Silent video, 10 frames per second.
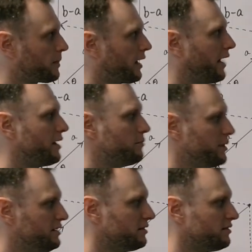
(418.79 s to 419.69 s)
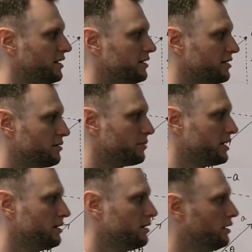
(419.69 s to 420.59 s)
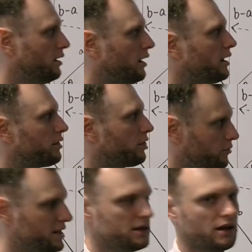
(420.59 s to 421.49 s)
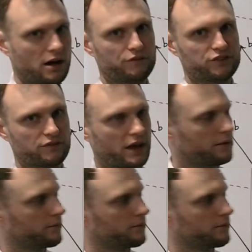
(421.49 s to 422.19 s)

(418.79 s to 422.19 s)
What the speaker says: And then B to C is going to be 3 halves of that,